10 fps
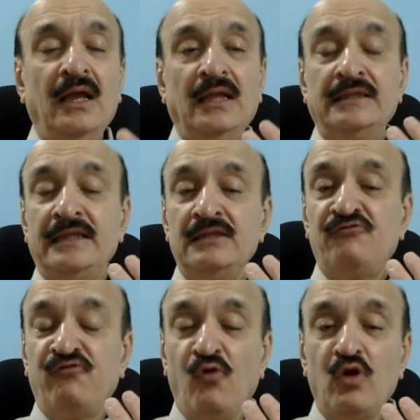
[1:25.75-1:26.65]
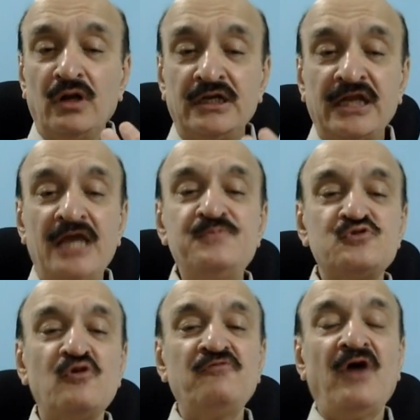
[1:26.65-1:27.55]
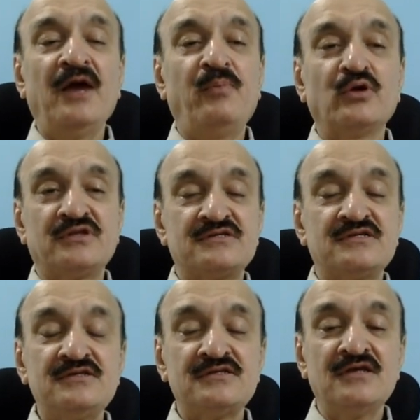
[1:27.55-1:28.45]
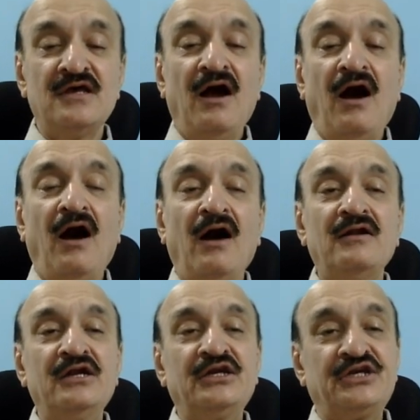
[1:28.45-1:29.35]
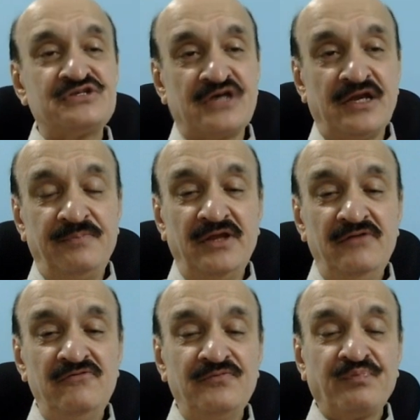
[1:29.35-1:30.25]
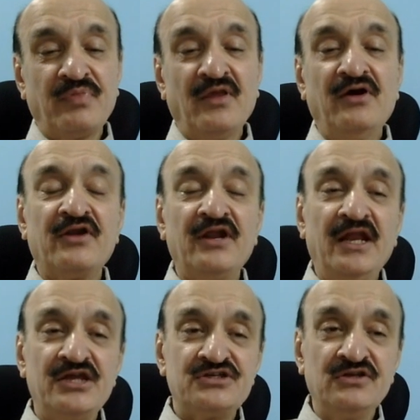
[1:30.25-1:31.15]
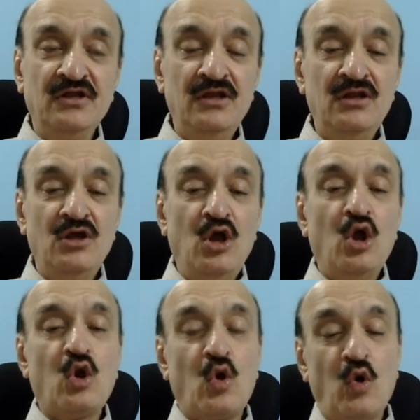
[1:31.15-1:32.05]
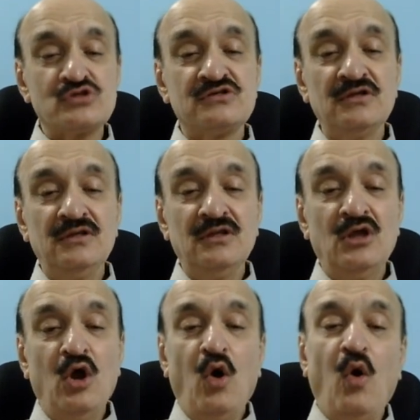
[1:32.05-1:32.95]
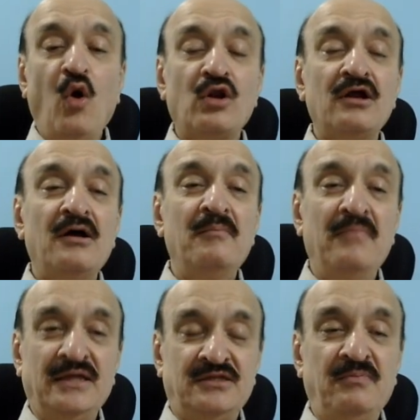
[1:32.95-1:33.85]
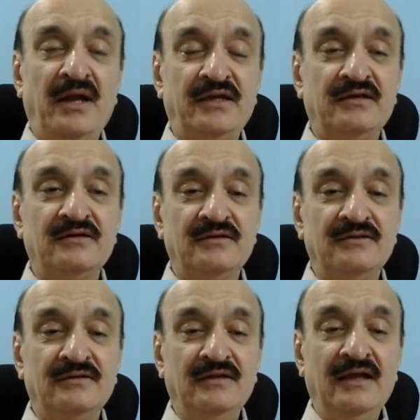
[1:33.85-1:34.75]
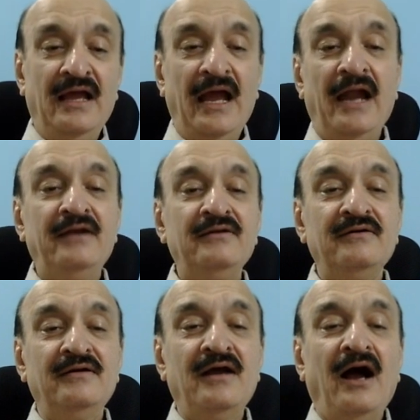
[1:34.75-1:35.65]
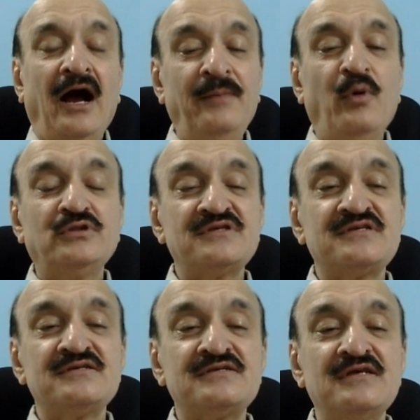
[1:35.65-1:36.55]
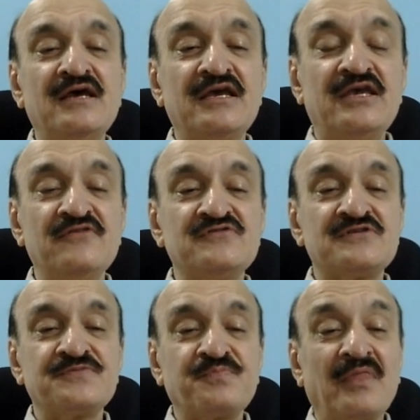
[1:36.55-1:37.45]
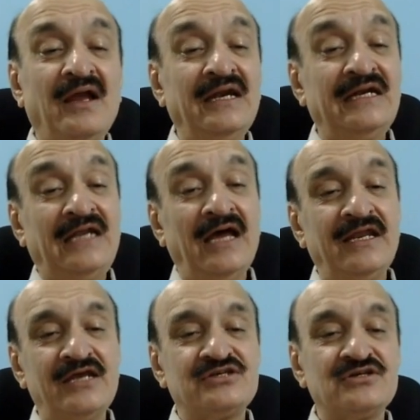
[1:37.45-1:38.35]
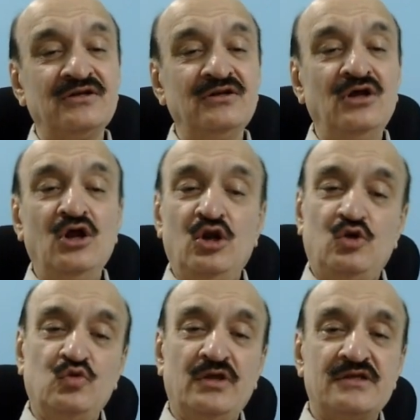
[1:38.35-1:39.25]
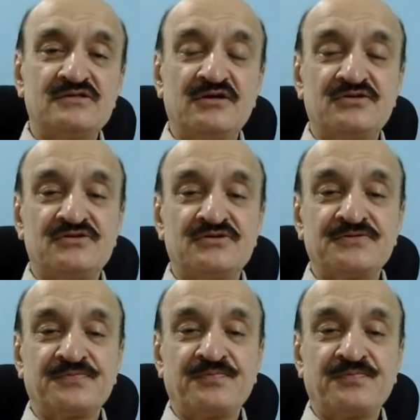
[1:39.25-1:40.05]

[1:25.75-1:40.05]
Then the four types of hypothesis are descriptive, relational, causal, or mathematical. And hypothesis gives direction to the research.